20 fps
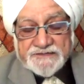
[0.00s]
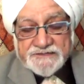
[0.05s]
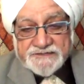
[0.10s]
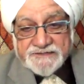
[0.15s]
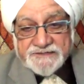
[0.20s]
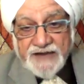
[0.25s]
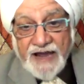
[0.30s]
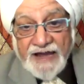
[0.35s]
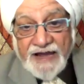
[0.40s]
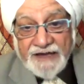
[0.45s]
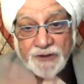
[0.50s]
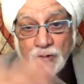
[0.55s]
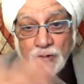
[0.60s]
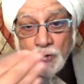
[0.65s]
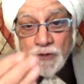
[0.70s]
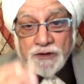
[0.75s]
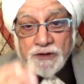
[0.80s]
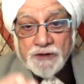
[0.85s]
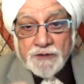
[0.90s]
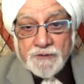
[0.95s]
Try
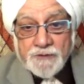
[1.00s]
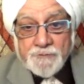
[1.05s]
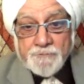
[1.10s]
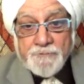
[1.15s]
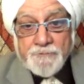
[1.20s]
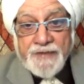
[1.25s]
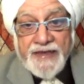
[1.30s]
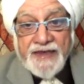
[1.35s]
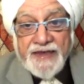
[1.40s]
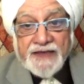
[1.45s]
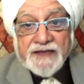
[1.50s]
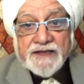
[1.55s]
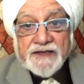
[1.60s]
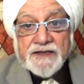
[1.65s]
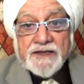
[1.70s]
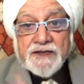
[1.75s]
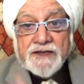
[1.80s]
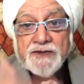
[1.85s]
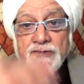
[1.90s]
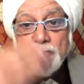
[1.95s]
to make
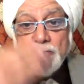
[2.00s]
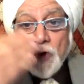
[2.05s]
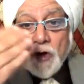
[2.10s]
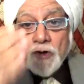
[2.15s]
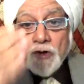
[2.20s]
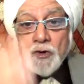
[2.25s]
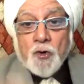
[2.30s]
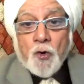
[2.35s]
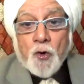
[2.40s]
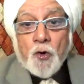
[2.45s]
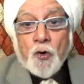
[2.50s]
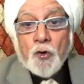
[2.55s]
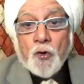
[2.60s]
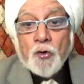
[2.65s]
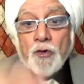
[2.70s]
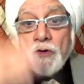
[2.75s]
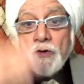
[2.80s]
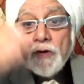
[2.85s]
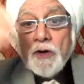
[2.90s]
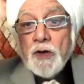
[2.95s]
your
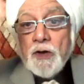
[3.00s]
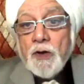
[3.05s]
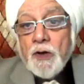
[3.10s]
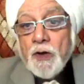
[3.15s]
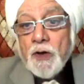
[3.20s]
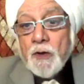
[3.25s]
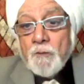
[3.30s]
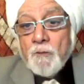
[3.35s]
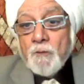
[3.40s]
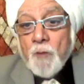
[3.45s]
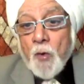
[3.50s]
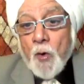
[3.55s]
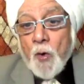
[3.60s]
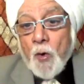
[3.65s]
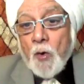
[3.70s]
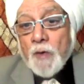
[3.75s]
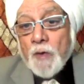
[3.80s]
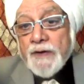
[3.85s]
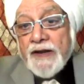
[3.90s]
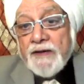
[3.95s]
goal
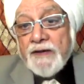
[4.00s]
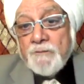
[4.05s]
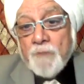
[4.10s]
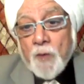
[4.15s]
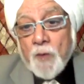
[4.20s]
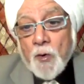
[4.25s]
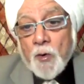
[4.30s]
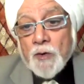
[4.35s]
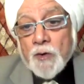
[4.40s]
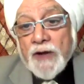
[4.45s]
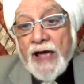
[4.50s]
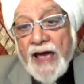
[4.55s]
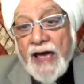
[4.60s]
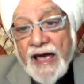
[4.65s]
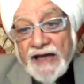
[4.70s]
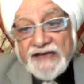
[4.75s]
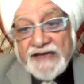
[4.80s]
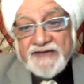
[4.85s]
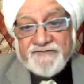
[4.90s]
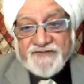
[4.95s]
more and more
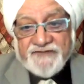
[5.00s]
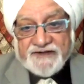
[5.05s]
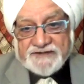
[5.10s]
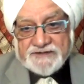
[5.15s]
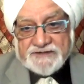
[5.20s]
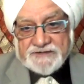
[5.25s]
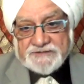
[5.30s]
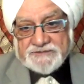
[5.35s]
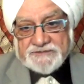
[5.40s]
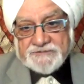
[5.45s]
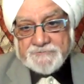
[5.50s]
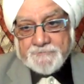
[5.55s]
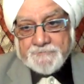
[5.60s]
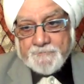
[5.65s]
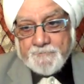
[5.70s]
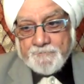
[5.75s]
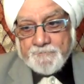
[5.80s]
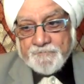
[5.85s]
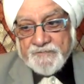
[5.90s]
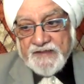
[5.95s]
elevated.
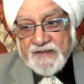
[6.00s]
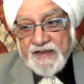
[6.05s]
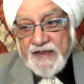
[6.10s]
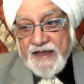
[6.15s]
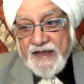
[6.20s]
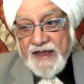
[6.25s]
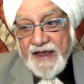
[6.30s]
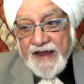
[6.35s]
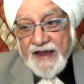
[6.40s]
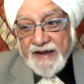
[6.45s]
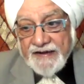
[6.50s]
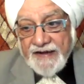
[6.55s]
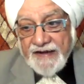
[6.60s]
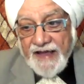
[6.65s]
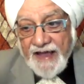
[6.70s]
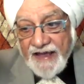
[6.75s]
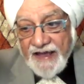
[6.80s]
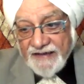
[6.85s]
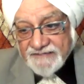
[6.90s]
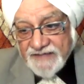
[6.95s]
And
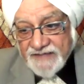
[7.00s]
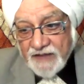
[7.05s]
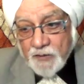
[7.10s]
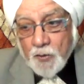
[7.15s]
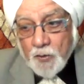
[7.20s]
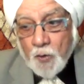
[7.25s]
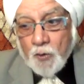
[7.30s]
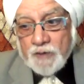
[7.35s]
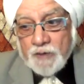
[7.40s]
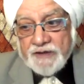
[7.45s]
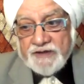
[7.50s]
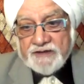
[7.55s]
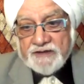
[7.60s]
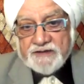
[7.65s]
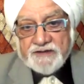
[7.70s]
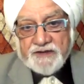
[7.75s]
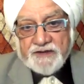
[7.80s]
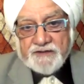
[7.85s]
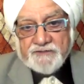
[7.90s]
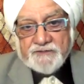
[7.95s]
as the goal
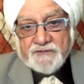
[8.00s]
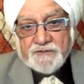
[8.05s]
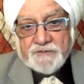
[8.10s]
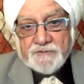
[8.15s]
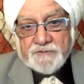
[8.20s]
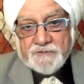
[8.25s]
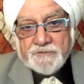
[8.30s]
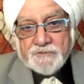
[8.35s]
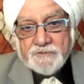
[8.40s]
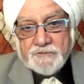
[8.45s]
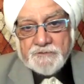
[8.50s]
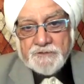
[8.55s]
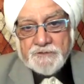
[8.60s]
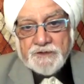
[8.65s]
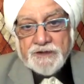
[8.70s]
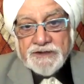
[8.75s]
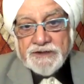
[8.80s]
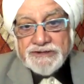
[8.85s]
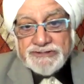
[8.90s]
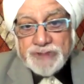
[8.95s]
increases,
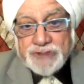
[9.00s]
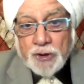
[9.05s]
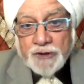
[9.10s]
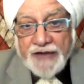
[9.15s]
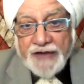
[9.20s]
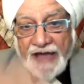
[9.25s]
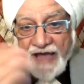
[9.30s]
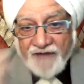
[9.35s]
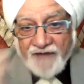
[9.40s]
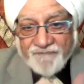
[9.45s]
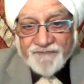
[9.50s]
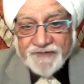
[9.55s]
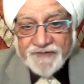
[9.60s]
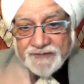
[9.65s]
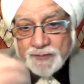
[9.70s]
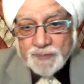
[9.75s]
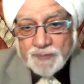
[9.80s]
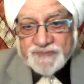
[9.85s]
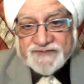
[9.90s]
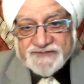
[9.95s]
your effort
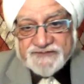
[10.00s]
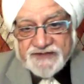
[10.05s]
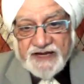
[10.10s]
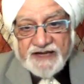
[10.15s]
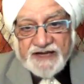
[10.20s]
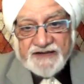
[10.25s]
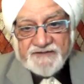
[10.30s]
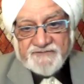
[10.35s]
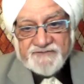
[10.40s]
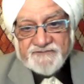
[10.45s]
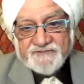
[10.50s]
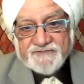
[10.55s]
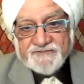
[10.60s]
to strive